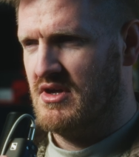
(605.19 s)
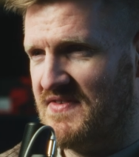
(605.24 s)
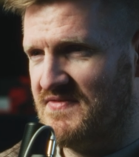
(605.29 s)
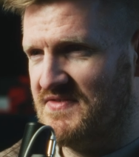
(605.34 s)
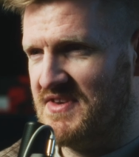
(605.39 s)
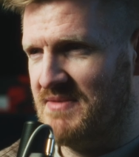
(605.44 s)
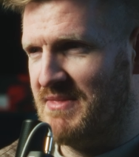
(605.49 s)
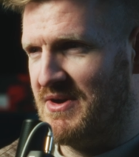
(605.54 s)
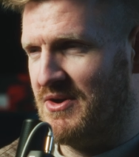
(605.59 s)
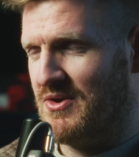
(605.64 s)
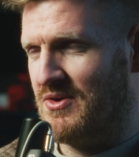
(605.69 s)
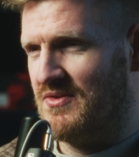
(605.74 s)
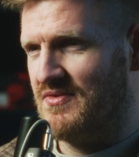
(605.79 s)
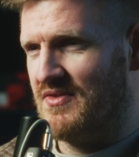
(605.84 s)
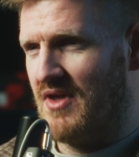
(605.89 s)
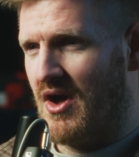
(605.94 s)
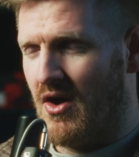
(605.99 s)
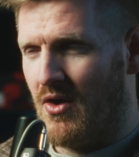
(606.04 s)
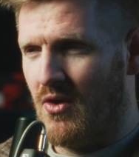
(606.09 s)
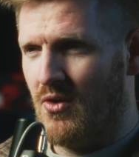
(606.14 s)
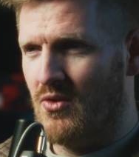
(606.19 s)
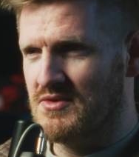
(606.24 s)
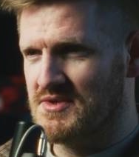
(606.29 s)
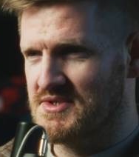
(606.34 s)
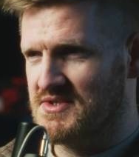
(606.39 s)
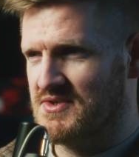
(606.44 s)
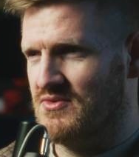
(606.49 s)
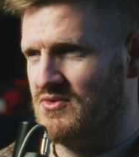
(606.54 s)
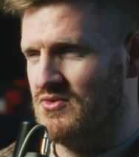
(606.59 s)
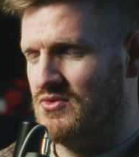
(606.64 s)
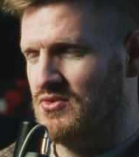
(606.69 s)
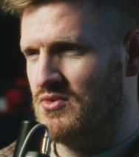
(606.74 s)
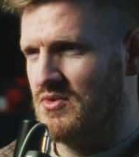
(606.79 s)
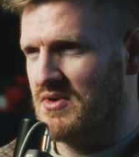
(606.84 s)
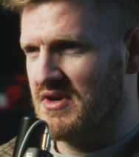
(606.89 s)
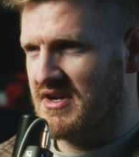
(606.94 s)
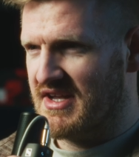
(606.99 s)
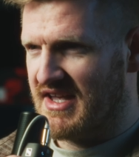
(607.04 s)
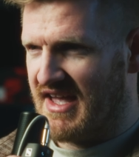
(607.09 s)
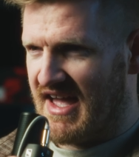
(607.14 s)
I have a feeling
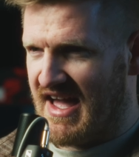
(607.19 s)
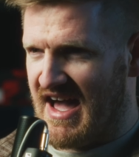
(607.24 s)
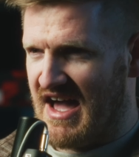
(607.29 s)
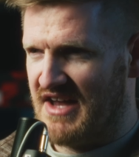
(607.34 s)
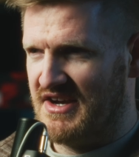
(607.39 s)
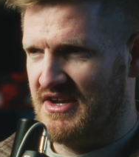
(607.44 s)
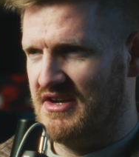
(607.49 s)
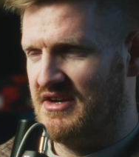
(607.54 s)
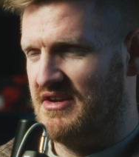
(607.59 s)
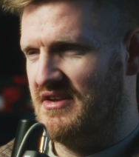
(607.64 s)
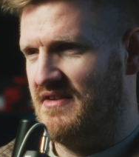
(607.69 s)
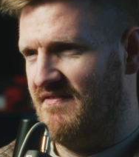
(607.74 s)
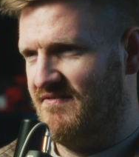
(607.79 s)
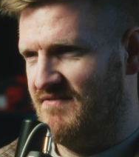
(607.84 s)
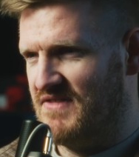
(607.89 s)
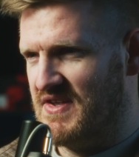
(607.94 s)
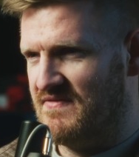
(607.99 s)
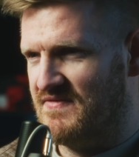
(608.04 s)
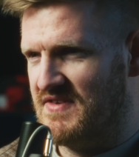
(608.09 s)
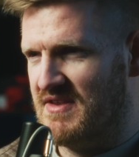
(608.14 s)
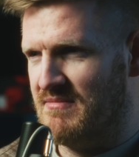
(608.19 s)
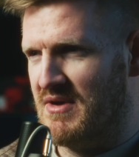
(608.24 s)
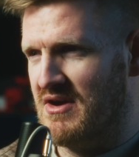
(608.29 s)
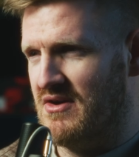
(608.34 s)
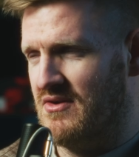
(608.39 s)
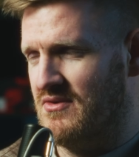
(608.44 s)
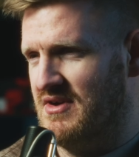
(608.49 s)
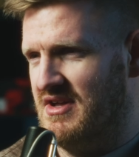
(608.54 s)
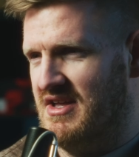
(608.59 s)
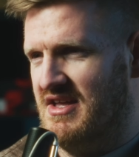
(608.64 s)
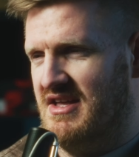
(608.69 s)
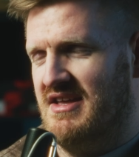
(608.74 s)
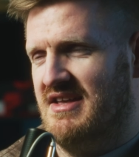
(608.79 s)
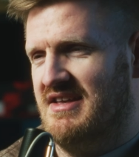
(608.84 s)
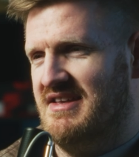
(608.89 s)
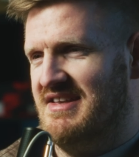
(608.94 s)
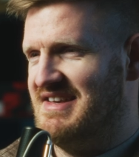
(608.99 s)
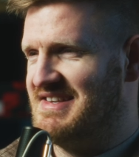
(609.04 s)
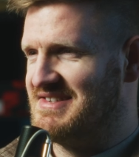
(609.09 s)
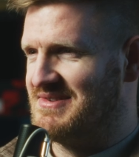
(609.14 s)
the out of focus
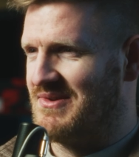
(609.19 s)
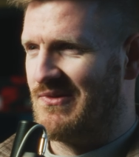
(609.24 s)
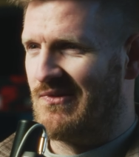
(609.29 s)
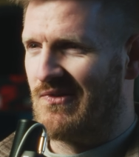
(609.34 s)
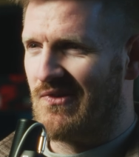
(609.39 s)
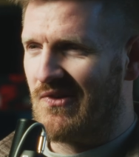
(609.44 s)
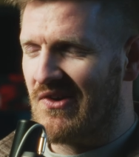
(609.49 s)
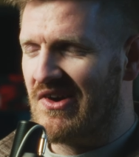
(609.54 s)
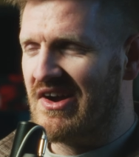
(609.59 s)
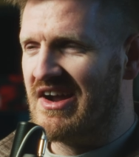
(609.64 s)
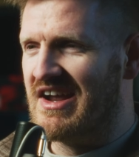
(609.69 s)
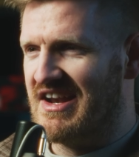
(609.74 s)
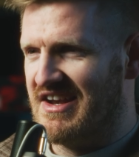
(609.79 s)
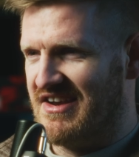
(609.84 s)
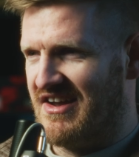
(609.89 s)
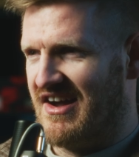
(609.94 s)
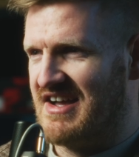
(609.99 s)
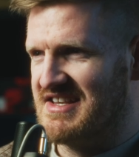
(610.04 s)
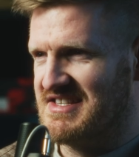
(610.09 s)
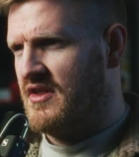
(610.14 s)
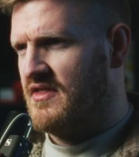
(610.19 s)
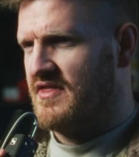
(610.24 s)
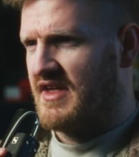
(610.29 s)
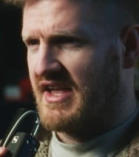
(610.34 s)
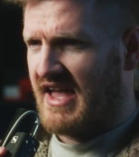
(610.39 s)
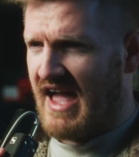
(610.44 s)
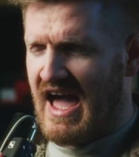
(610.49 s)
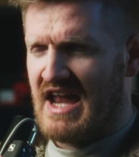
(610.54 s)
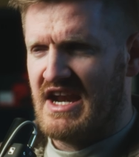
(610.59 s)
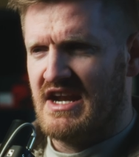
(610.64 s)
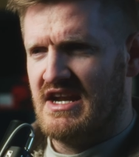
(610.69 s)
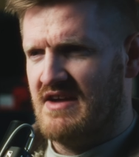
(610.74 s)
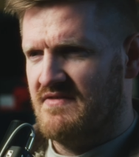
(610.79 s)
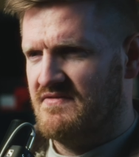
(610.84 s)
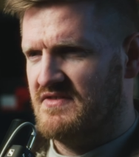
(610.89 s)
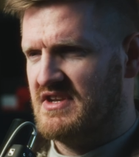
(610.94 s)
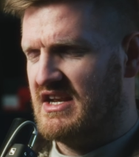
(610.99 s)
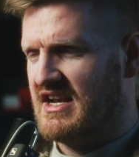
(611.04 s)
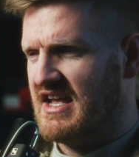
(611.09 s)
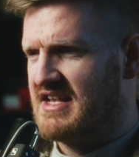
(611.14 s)
elements on the Canon
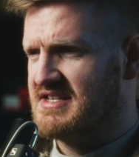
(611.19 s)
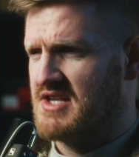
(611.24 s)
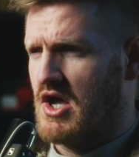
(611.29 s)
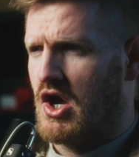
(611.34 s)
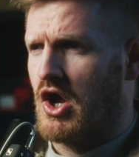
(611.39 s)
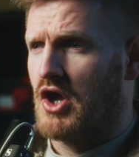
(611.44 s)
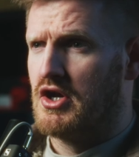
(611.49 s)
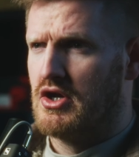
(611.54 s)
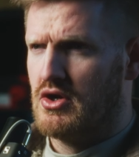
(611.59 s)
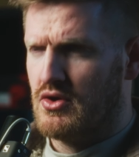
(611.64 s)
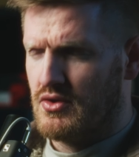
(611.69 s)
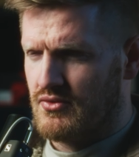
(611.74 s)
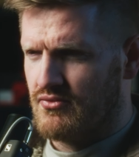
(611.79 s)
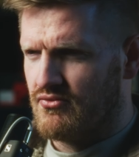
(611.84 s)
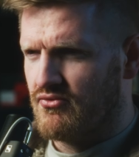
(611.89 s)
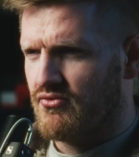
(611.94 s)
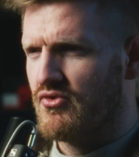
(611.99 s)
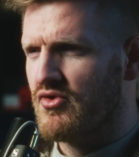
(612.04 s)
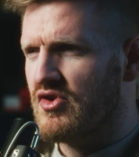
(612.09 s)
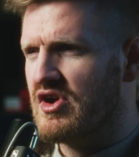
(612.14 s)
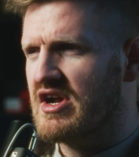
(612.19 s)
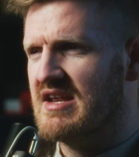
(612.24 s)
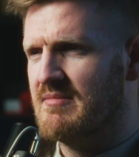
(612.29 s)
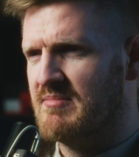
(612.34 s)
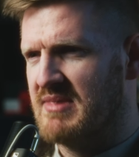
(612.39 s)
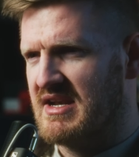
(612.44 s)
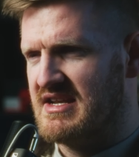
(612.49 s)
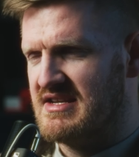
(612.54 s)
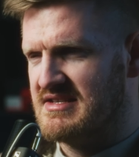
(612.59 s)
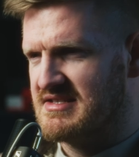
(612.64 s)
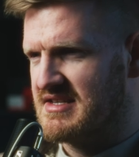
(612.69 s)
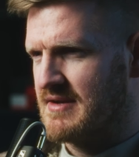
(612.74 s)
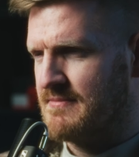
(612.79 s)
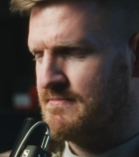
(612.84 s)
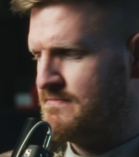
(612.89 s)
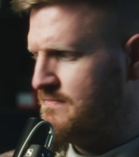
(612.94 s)
FD lens are going to look really pleasing.